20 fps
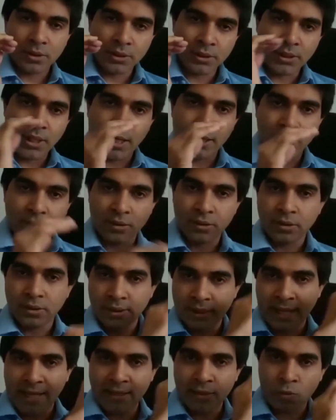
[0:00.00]
Done.
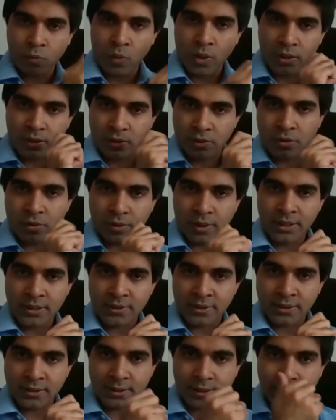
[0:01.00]
That's what you're
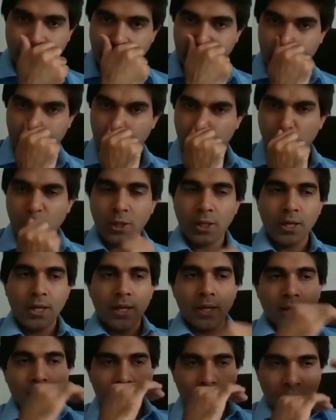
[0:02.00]
interested in.
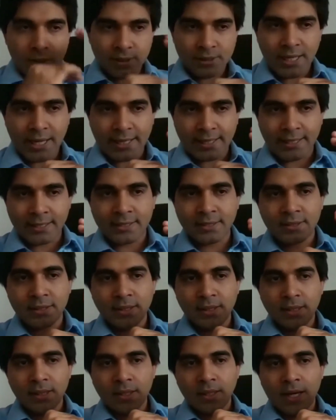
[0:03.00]
Second,
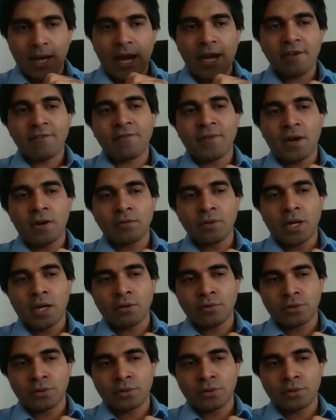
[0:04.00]
I found